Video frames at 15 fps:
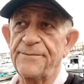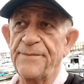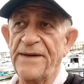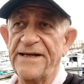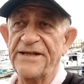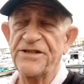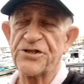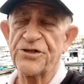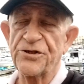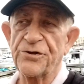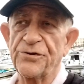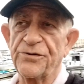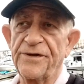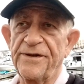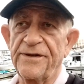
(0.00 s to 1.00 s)
and
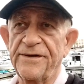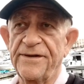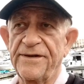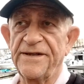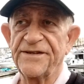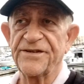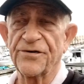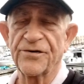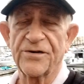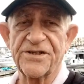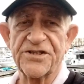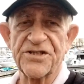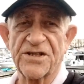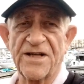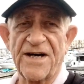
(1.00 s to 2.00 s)
June into
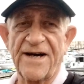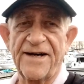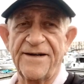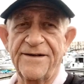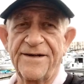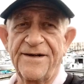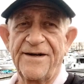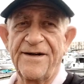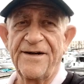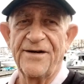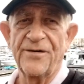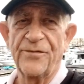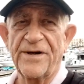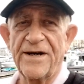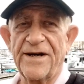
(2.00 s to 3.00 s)
early July,
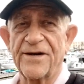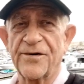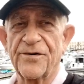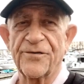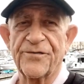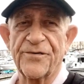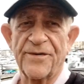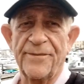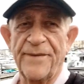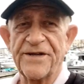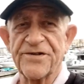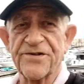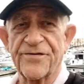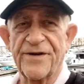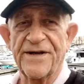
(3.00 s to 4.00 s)
we kind of go through the
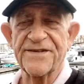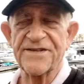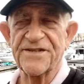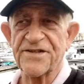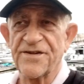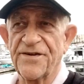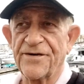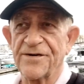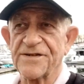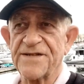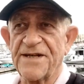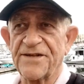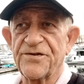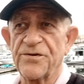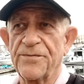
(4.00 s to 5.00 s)
major transition there. It's
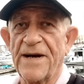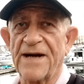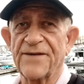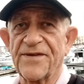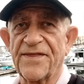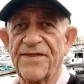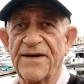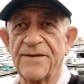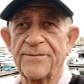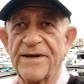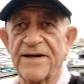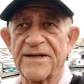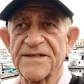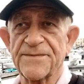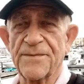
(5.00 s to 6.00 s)
not too bad of a thing
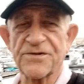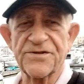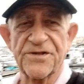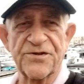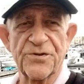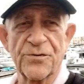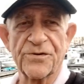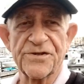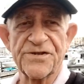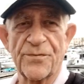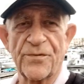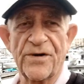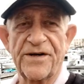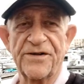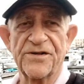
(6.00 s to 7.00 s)
because most of the
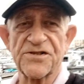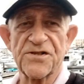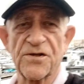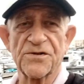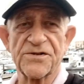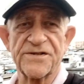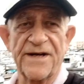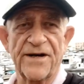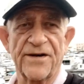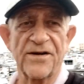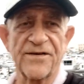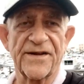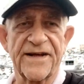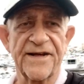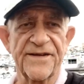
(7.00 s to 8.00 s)
tourism around here slows down.
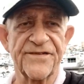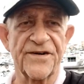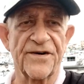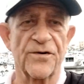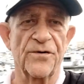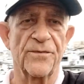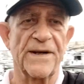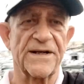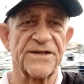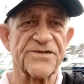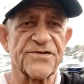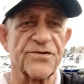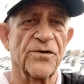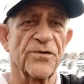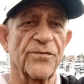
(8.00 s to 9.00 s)
All the kids start going back to
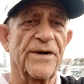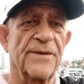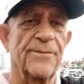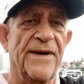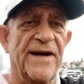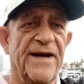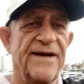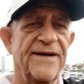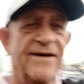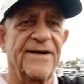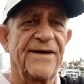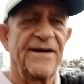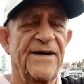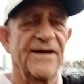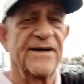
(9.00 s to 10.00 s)
school around May.
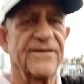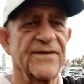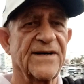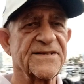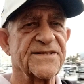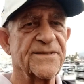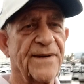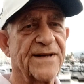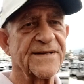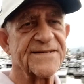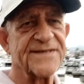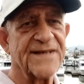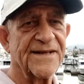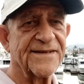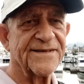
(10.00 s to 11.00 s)
You got Semana
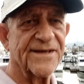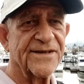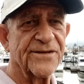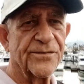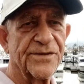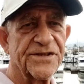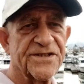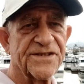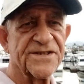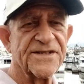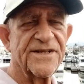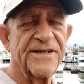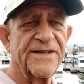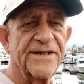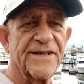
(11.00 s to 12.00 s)
Santa, which
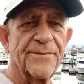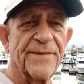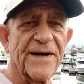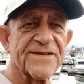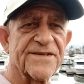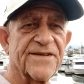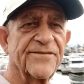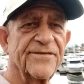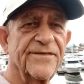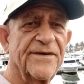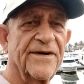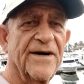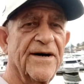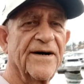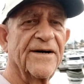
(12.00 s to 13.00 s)
is the
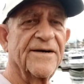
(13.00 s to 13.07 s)
Mexican